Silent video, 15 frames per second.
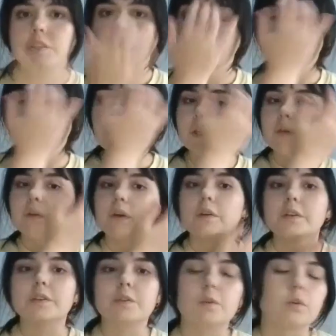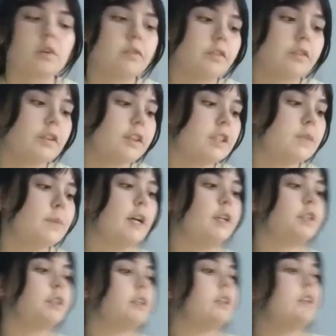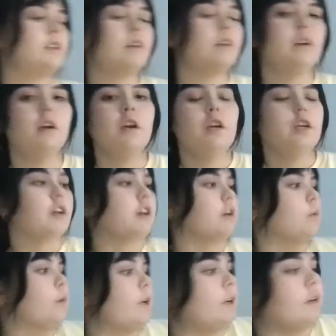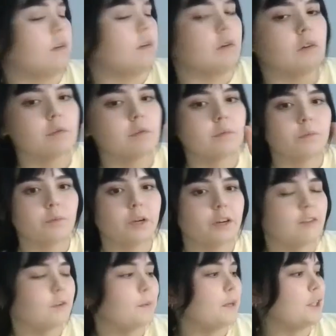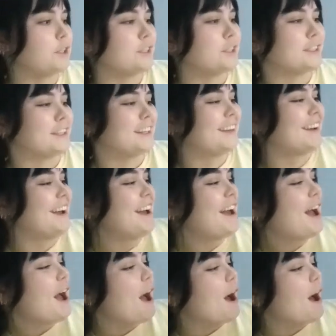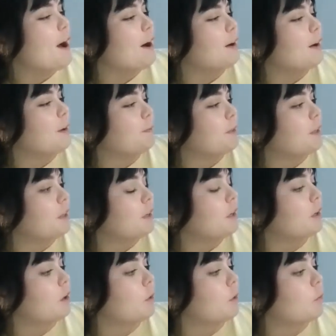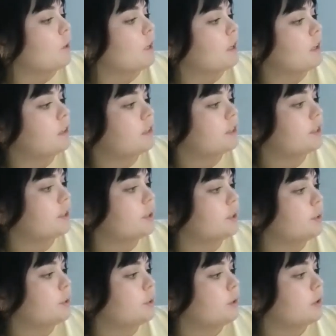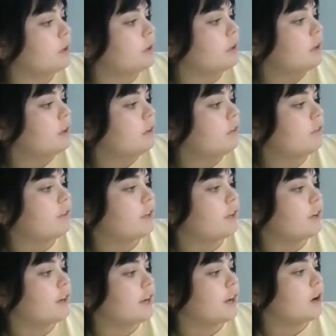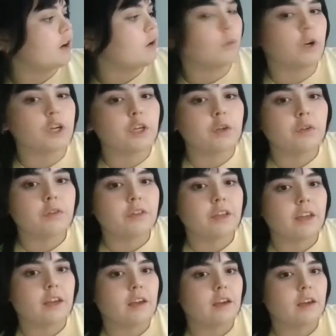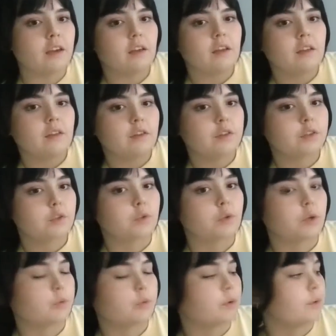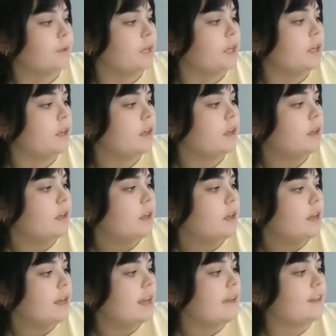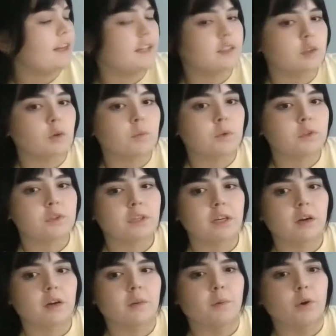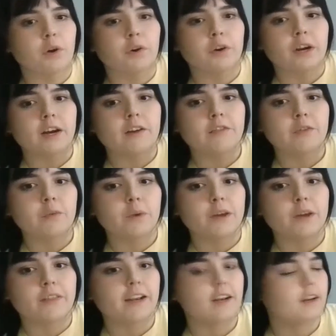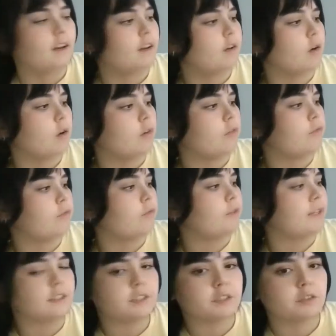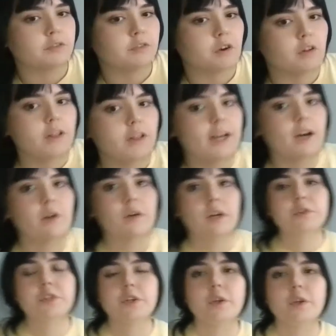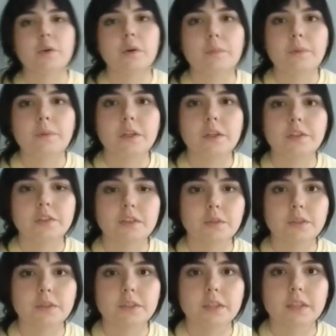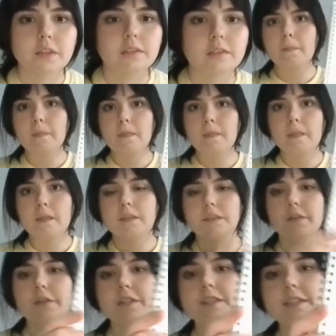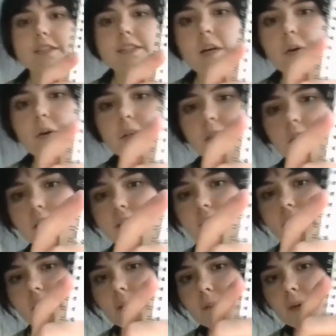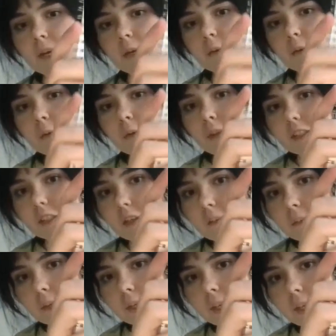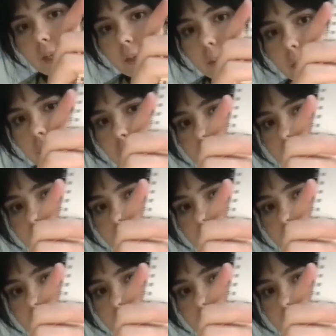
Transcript: So when you go to score for this patient, you're going, or whatever patient, you're going to figure out where you think their scoring would be. And then it's almost like a bar graph, the way that it all tends to fall out. And I'll show you a picture, 1 second. So this is how it looks in the manual. That's a completed one